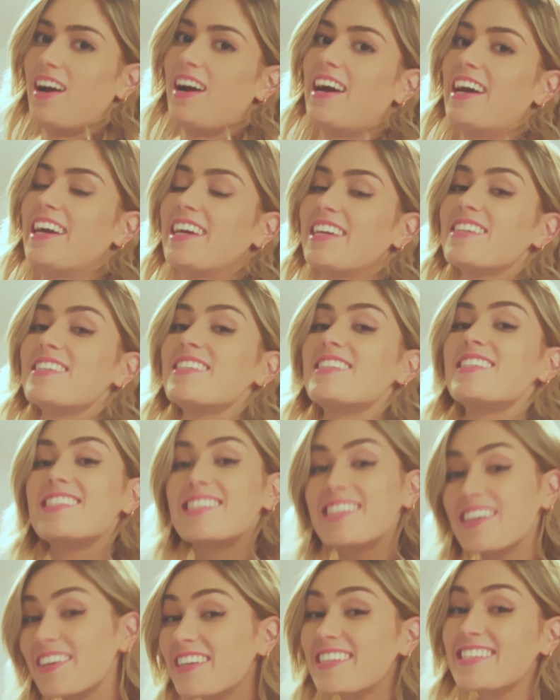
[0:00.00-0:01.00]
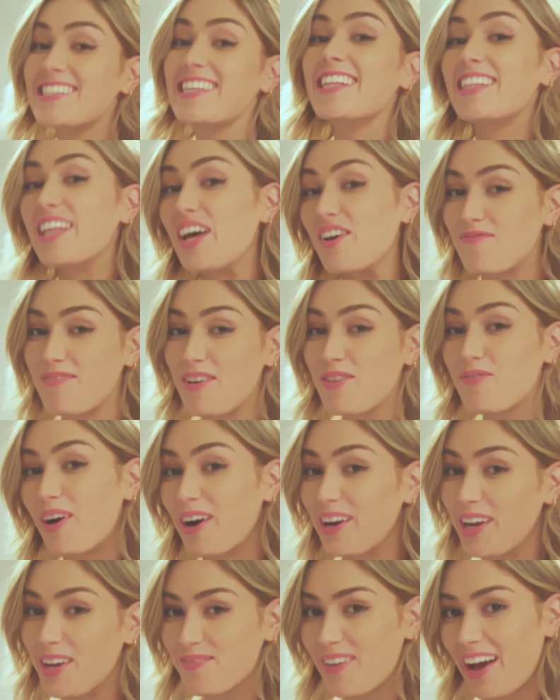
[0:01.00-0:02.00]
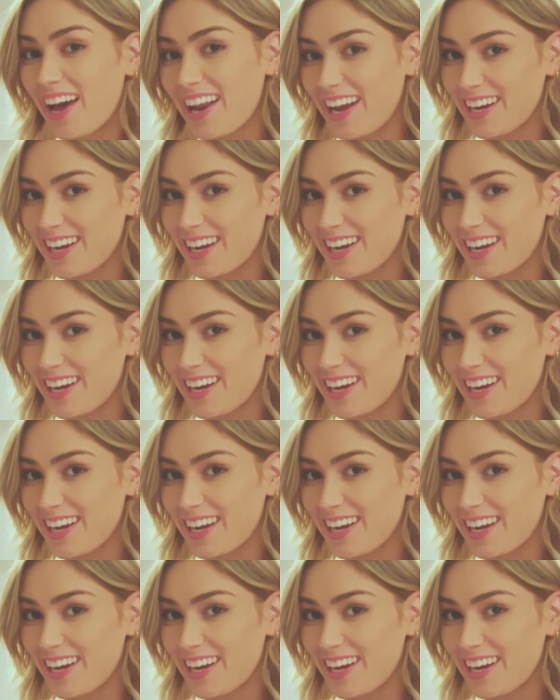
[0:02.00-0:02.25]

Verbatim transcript: I seriously love my WalkingPad